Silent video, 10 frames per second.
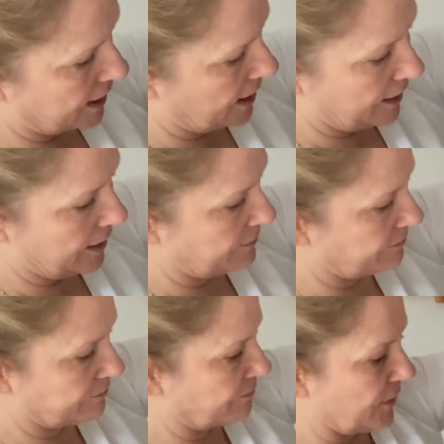I
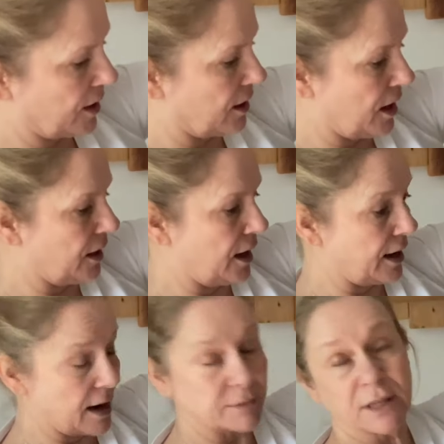
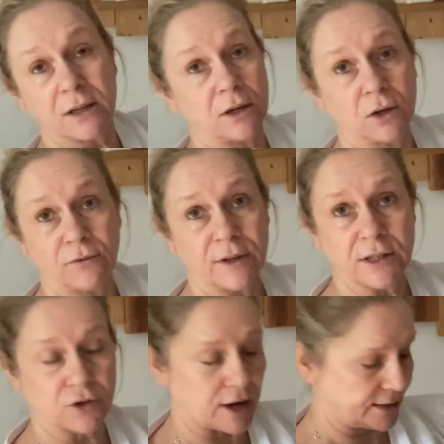absolutely love
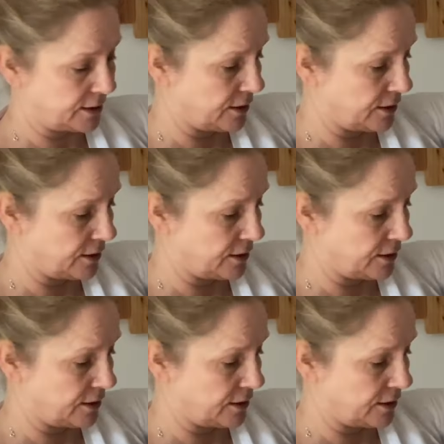this dress.